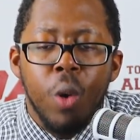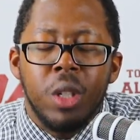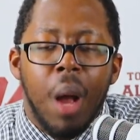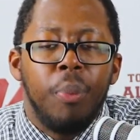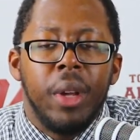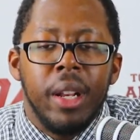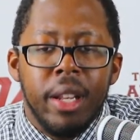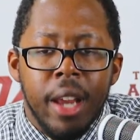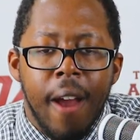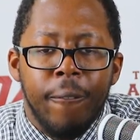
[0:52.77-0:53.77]
something
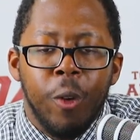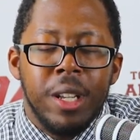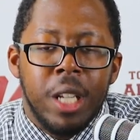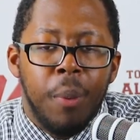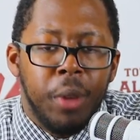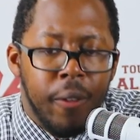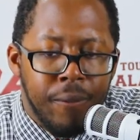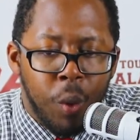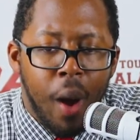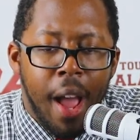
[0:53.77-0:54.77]
different, something
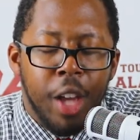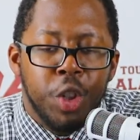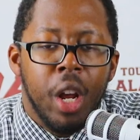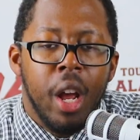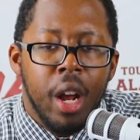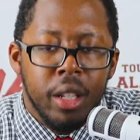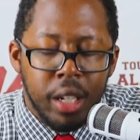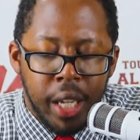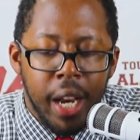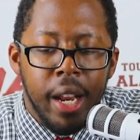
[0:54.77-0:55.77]
fresh to
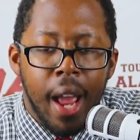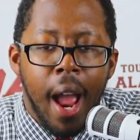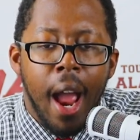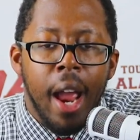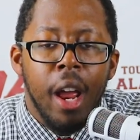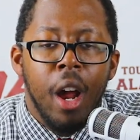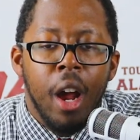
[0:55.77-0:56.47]
TDA,